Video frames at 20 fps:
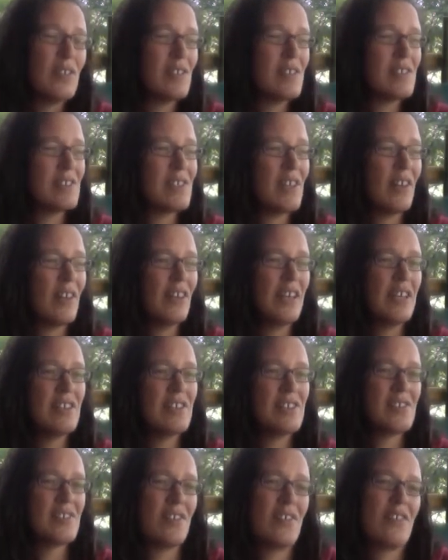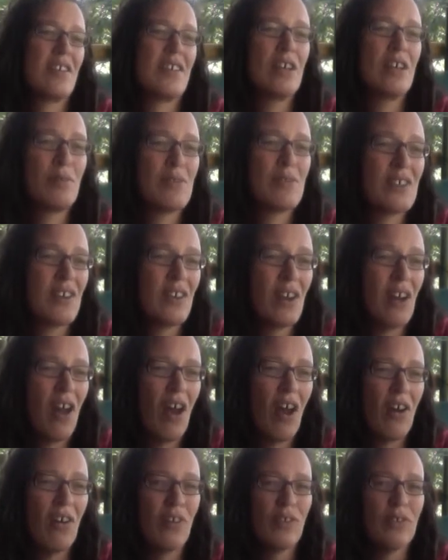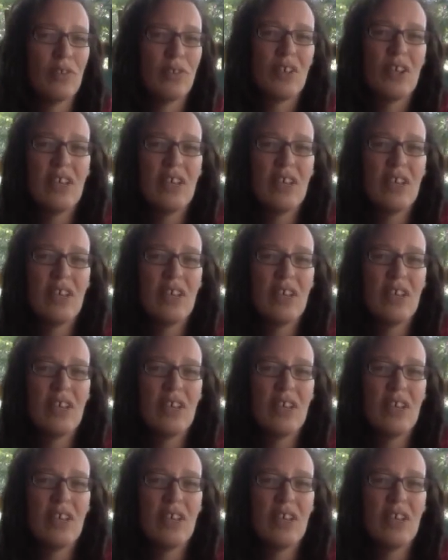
So he decided he was going to hold